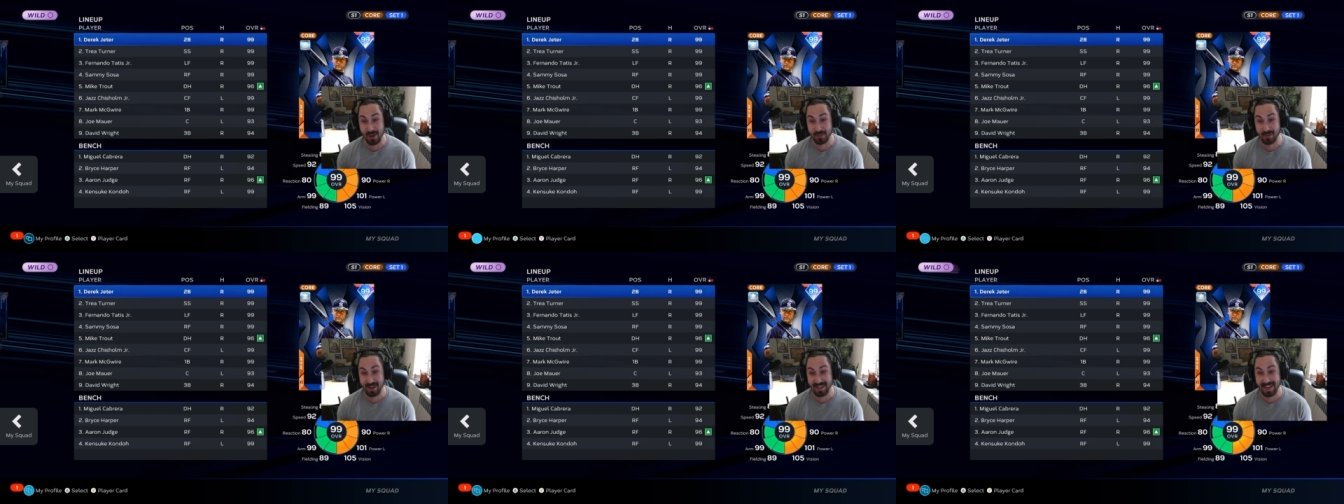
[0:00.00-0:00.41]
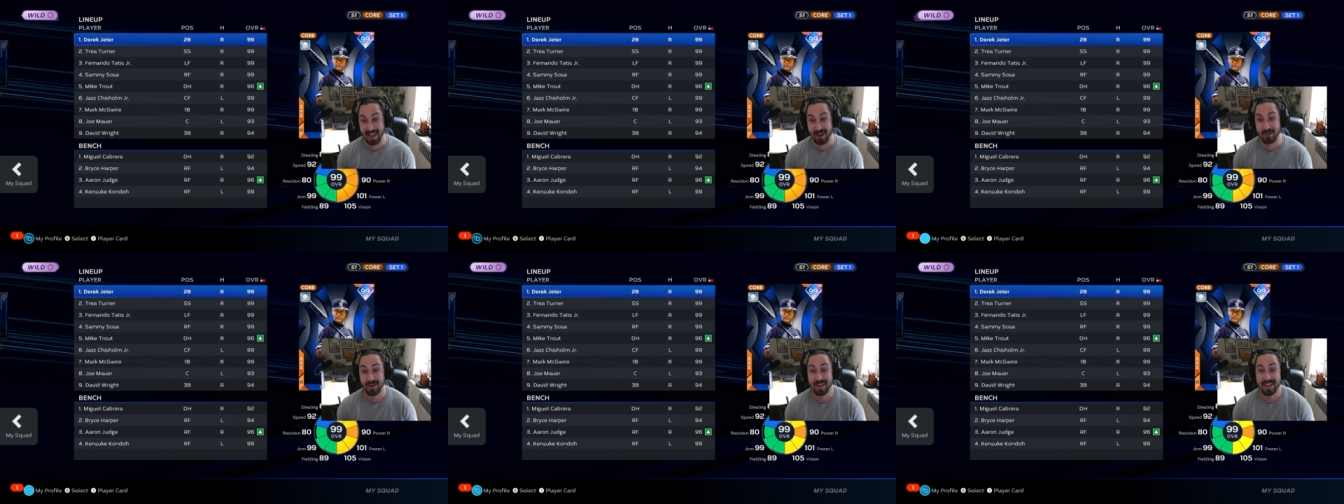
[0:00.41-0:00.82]
right
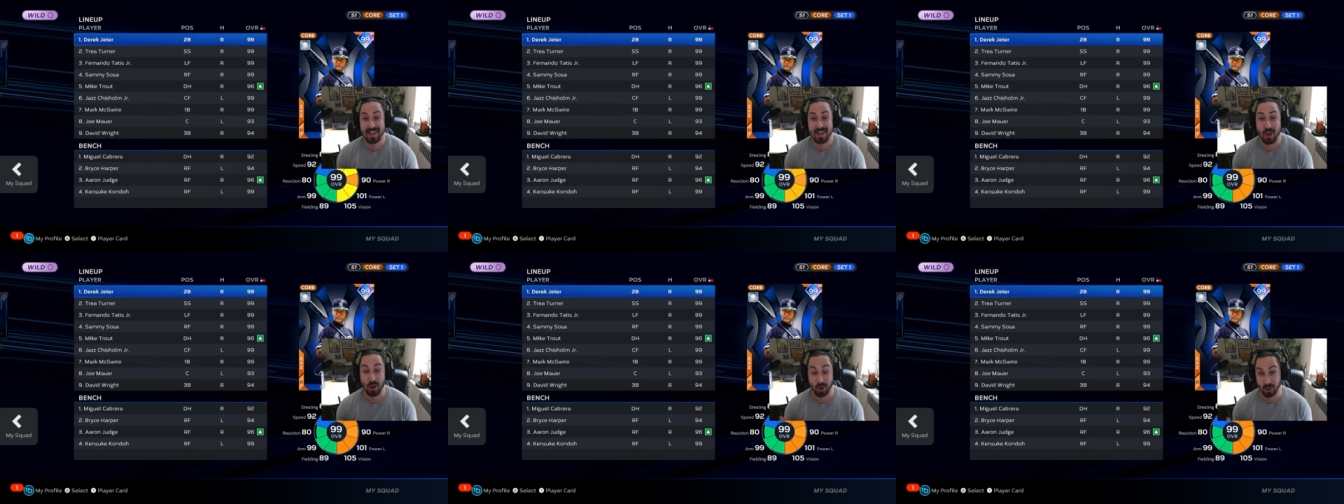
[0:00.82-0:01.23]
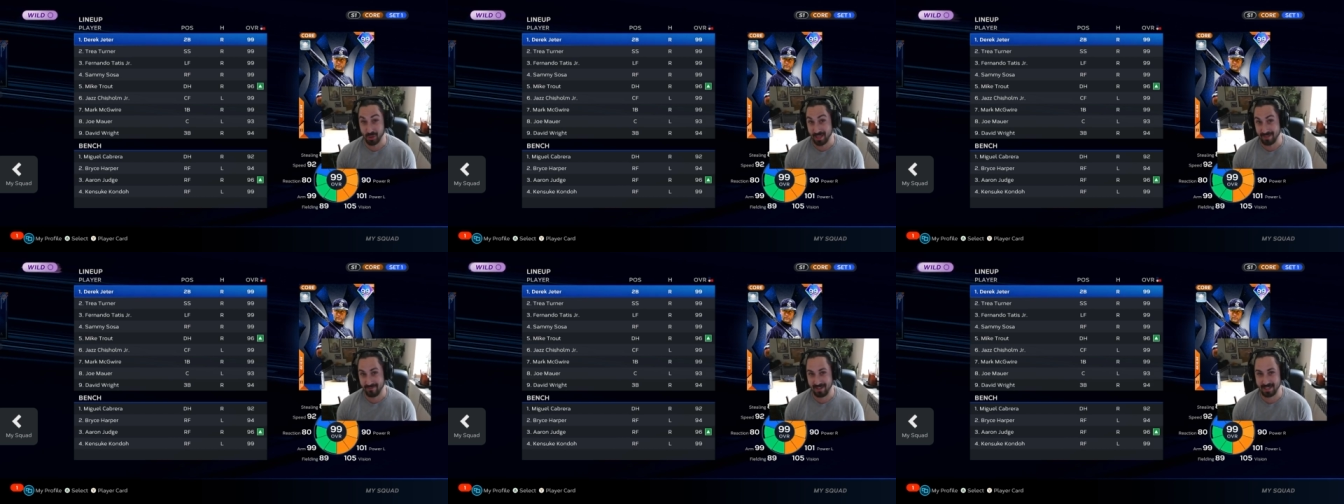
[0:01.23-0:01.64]
now.
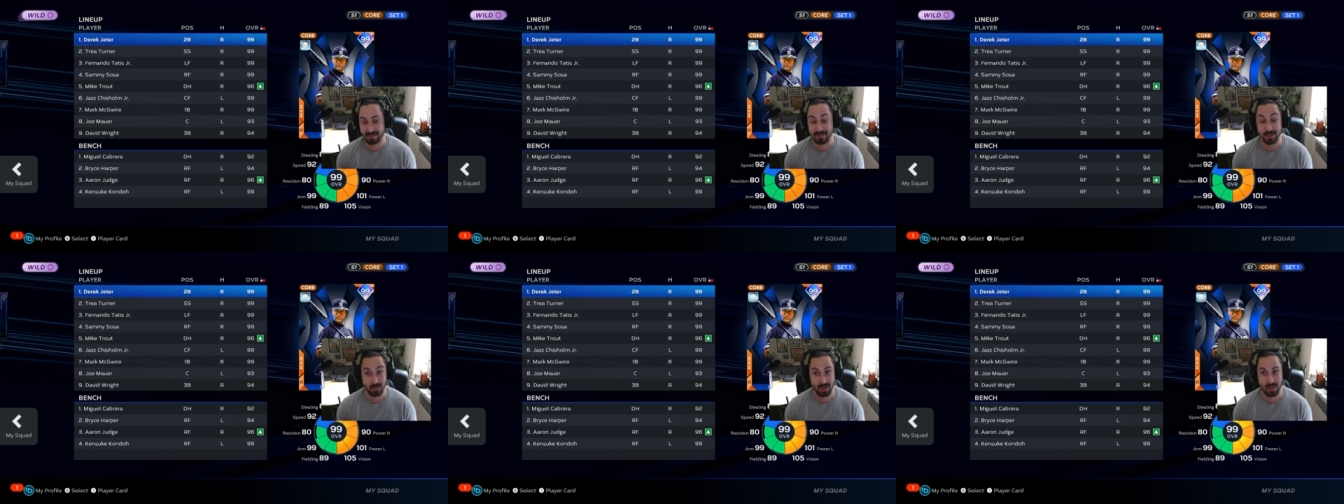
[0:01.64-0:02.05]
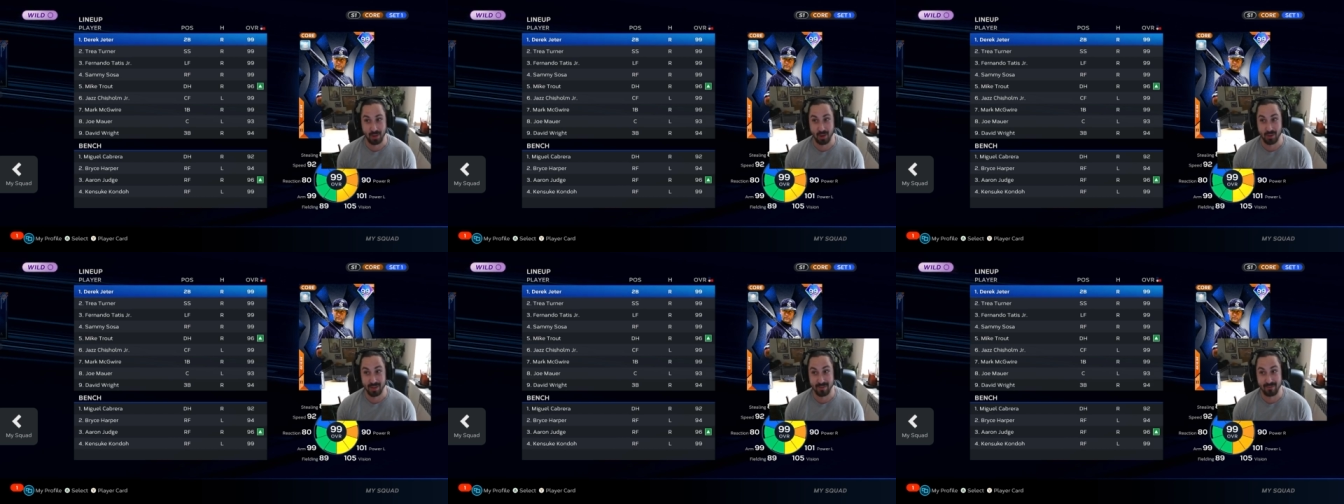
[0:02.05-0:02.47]
Early investments, real
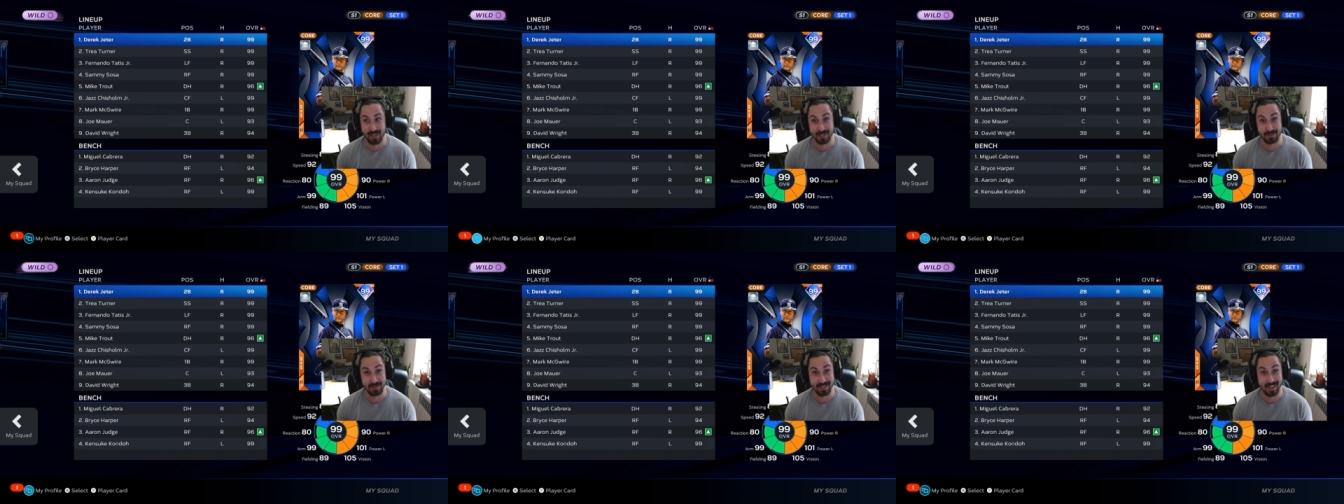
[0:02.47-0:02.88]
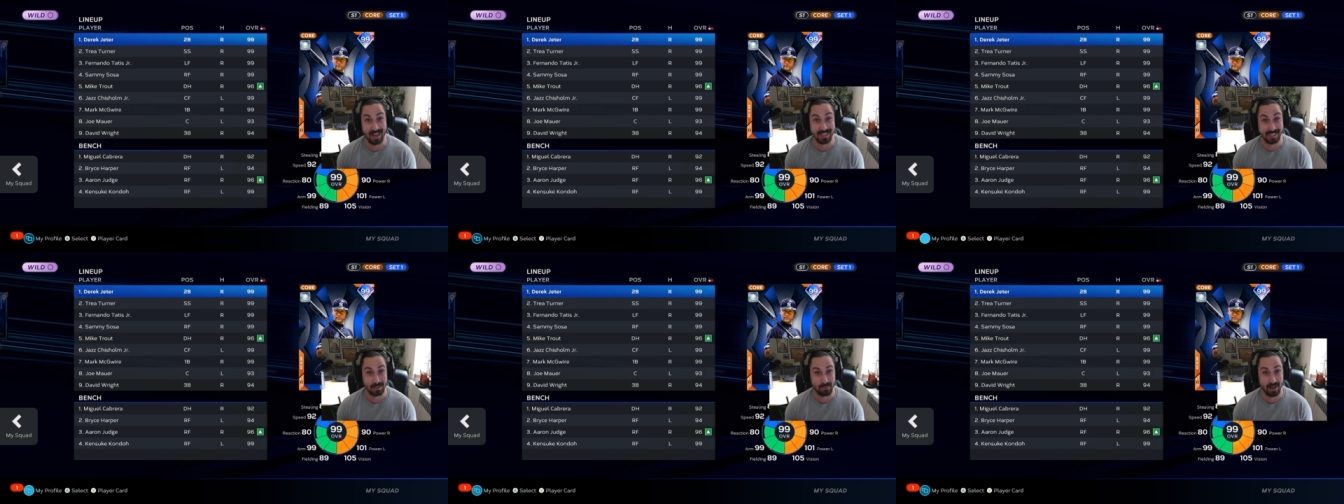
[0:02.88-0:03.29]
early investments,
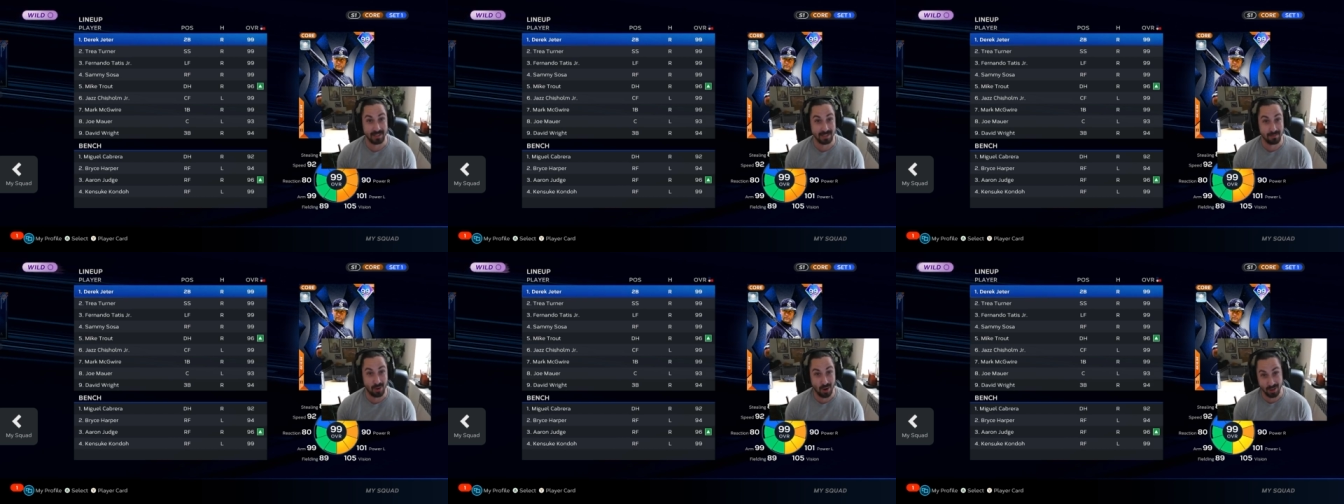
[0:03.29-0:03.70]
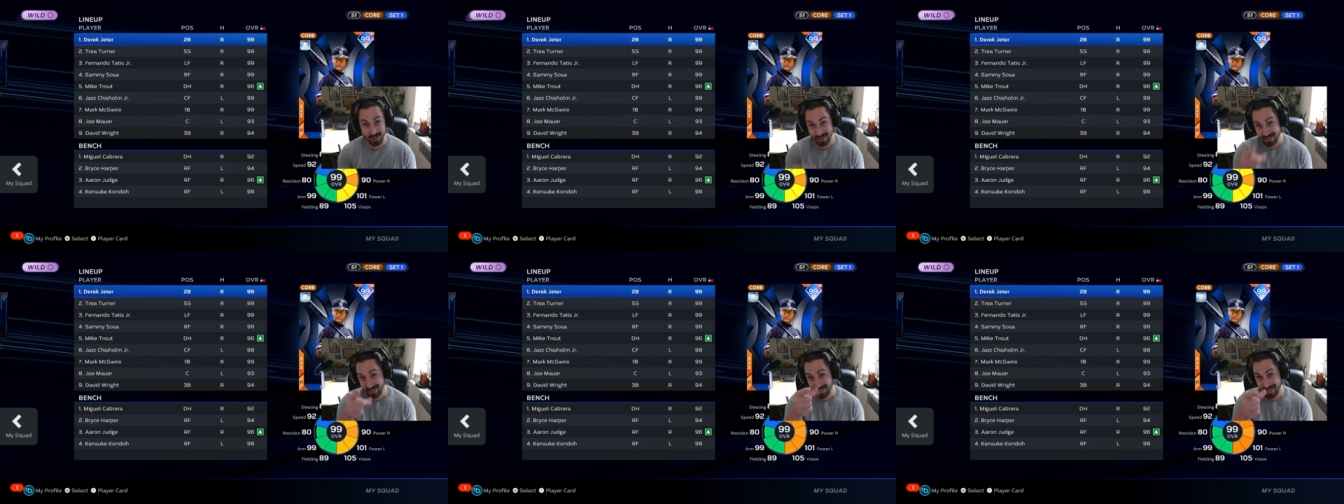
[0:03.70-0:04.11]
guys like Brandon Marsh.